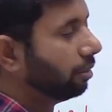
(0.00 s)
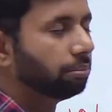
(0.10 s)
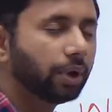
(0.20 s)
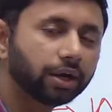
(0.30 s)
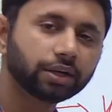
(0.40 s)

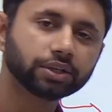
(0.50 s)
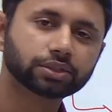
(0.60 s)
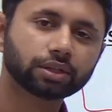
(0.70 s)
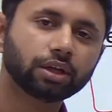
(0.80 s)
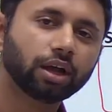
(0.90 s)
parties
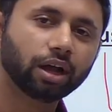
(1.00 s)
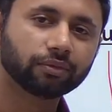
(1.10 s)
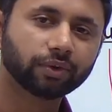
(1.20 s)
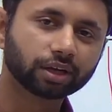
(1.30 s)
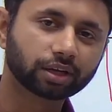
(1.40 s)
are
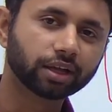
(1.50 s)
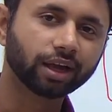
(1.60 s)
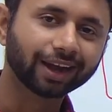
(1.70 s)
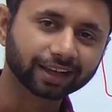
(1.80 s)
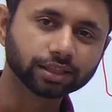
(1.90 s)
working
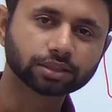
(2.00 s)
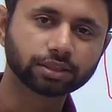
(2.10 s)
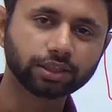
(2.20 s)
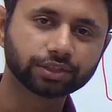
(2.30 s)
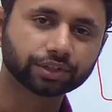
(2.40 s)
against
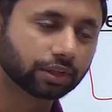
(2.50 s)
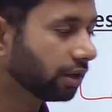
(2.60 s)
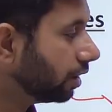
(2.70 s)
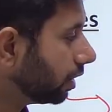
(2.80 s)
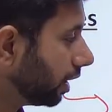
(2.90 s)
each other,
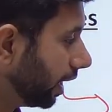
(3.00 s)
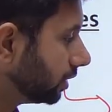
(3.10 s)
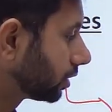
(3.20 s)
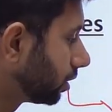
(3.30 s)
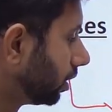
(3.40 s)

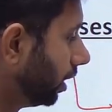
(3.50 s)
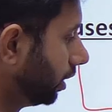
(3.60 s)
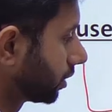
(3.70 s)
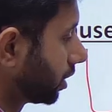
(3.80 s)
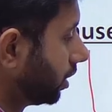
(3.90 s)
hence
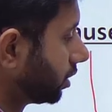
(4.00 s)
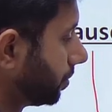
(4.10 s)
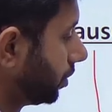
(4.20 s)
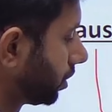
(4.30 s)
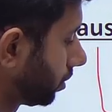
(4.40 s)
industrial dispute.